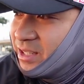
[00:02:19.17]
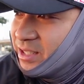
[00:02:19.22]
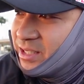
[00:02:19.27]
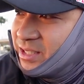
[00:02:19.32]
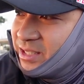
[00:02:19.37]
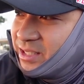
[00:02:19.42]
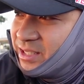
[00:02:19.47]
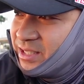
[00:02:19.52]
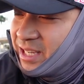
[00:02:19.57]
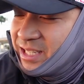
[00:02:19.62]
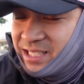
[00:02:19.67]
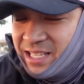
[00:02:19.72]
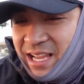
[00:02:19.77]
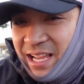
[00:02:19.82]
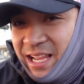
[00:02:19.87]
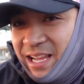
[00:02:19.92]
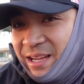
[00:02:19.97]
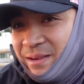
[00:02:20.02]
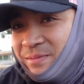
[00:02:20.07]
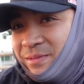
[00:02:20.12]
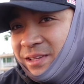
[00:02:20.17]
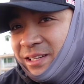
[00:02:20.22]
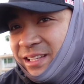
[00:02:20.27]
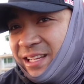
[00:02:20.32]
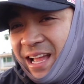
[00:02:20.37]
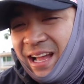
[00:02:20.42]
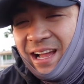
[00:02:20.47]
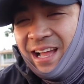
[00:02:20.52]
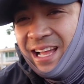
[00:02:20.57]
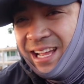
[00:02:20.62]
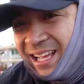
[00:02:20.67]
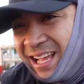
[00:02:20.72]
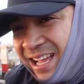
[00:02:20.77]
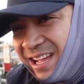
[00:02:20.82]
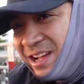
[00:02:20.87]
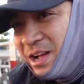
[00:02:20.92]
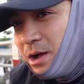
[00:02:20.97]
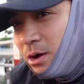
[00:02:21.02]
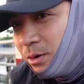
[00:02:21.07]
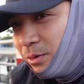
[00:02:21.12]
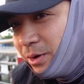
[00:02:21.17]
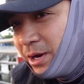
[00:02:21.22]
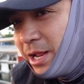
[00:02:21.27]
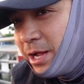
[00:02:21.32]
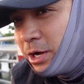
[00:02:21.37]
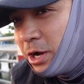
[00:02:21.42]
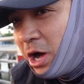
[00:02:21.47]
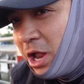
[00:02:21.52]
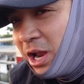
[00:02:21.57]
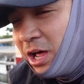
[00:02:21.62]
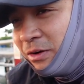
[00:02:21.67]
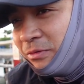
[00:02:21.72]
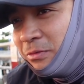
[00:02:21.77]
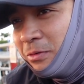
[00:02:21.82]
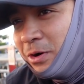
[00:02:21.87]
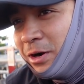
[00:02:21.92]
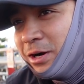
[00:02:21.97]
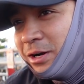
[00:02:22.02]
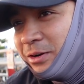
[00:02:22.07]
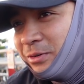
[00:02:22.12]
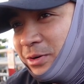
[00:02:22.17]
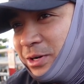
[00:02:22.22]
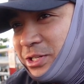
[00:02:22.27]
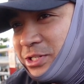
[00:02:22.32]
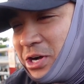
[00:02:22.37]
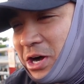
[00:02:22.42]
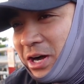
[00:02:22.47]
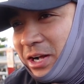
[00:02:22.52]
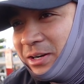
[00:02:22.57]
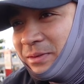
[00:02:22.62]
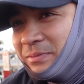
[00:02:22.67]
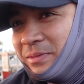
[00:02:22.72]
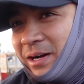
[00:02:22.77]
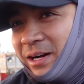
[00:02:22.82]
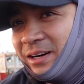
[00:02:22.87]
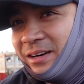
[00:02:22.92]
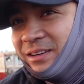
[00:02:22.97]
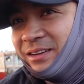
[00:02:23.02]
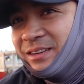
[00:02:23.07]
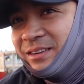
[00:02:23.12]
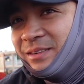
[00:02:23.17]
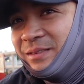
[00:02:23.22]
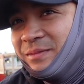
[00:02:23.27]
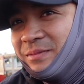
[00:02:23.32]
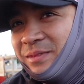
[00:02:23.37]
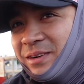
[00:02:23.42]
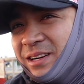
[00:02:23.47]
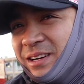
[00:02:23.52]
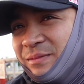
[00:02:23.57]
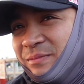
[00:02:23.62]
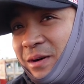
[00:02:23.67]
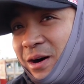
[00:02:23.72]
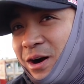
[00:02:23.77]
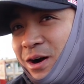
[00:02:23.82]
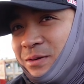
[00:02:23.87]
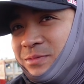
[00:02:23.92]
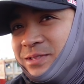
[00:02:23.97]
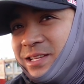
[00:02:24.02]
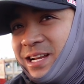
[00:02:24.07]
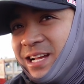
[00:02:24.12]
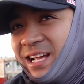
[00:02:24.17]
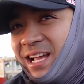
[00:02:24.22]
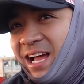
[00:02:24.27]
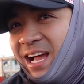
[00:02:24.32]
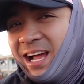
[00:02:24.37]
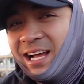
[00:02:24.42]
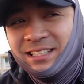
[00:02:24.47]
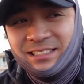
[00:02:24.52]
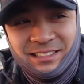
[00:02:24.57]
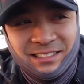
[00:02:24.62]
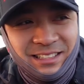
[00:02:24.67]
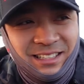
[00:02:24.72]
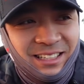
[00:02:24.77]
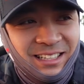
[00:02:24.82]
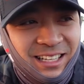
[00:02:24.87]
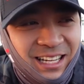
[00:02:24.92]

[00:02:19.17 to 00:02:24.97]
six A M Yeah, we didn't call off work. What are you talking about? My arm's in a cast.